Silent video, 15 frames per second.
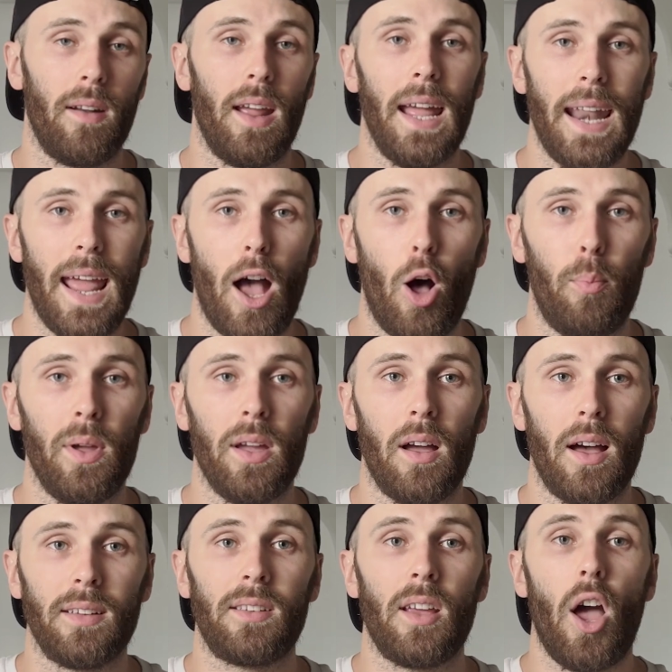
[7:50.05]
in helping
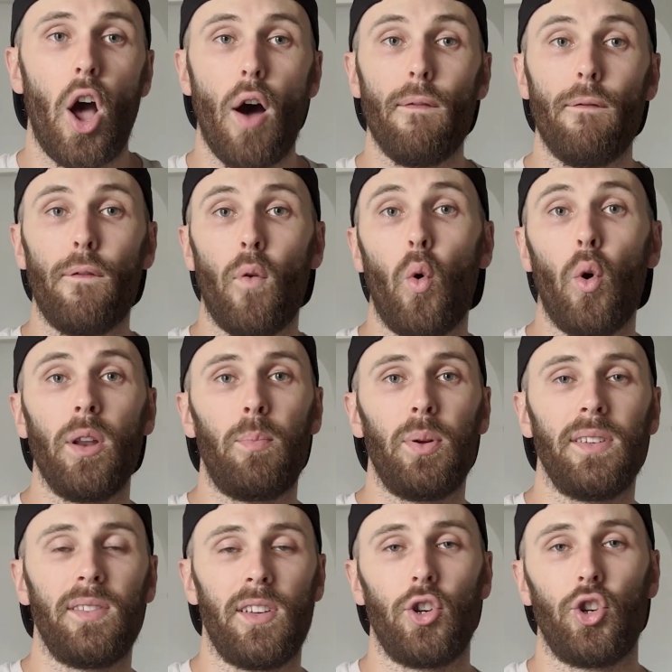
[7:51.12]
us avoid
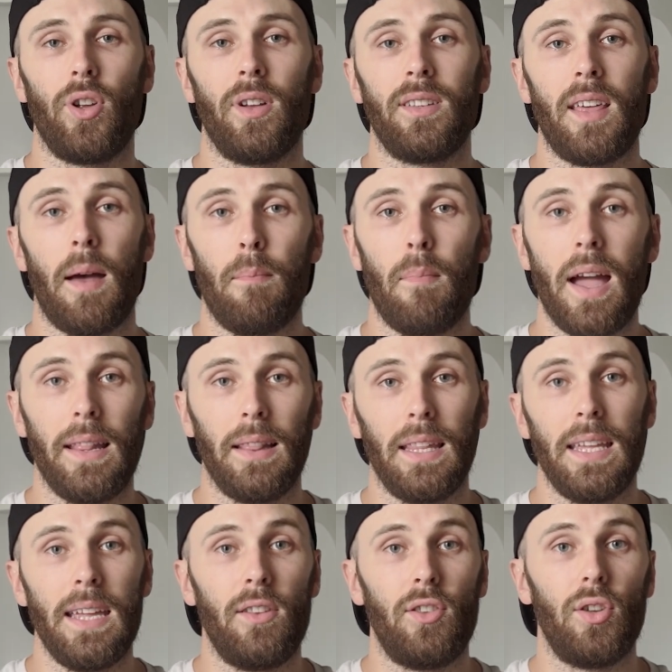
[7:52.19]
positions that might
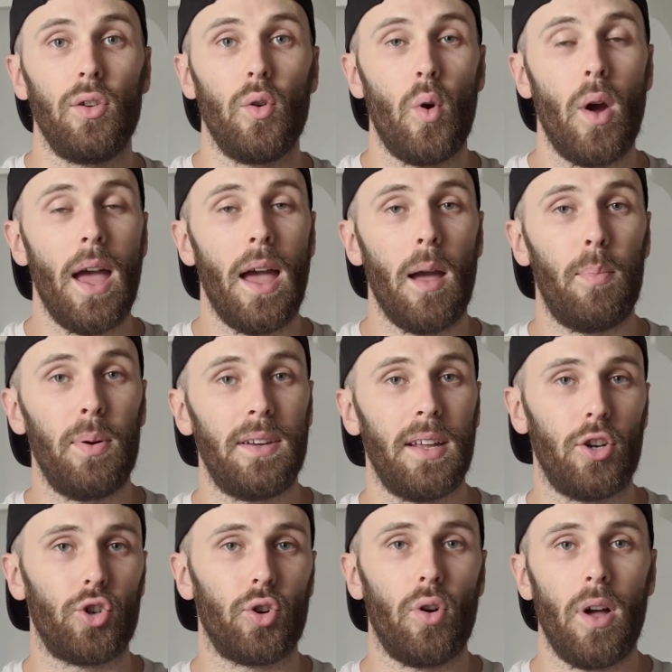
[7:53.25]
lead to a
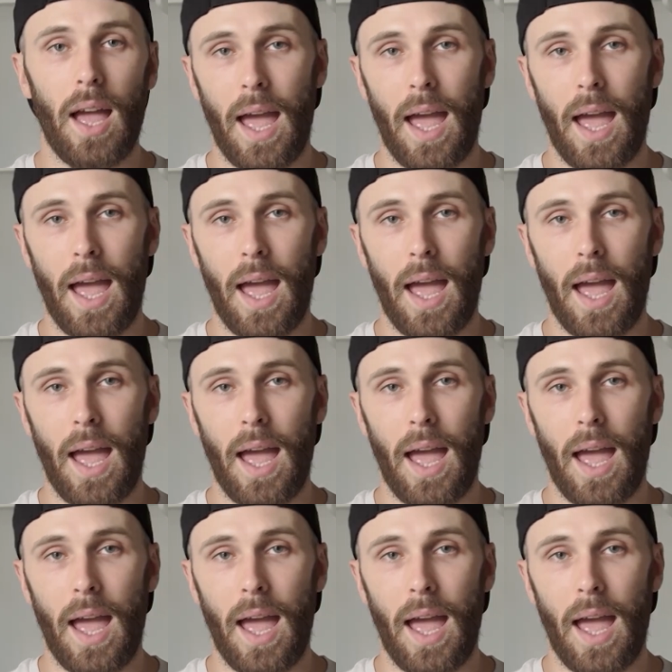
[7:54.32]
potential